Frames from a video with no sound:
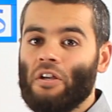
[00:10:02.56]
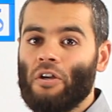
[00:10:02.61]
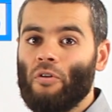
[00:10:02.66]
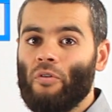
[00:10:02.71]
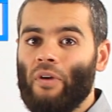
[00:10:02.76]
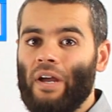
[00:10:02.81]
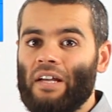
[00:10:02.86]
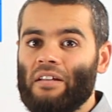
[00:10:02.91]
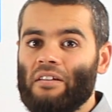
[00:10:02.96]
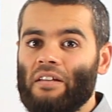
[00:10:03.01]

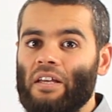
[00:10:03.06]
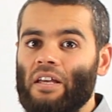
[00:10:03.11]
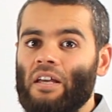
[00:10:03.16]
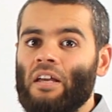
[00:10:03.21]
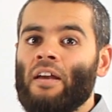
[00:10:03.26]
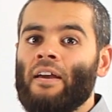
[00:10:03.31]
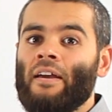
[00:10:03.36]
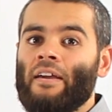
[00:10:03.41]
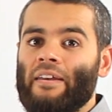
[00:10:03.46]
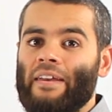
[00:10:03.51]
correctly.
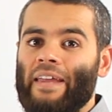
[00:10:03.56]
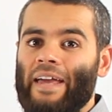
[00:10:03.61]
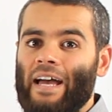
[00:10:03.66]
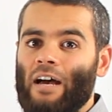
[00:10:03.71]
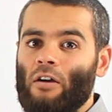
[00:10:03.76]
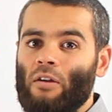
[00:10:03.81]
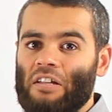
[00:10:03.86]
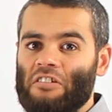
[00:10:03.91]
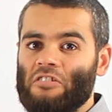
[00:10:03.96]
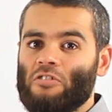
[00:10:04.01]

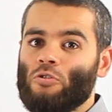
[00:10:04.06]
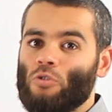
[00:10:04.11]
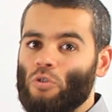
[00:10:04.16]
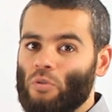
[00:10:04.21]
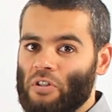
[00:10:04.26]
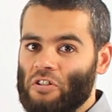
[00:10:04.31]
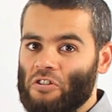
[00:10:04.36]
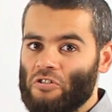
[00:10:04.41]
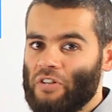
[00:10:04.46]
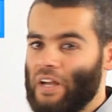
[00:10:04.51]
Now let's draw
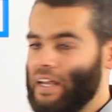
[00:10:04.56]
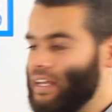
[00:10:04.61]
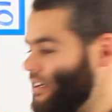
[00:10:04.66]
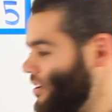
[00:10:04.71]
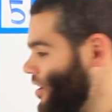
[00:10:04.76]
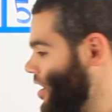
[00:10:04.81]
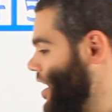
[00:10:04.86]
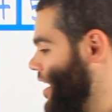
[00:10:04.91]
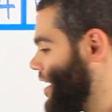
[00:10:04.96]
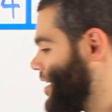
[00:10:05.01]
the straight
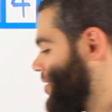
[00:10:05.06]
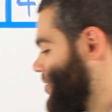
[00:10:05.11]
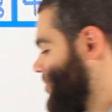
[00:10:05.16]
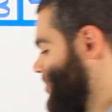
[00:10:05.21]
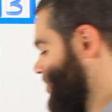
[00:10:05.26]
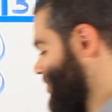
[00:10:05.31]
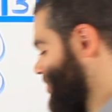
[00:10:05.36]
line.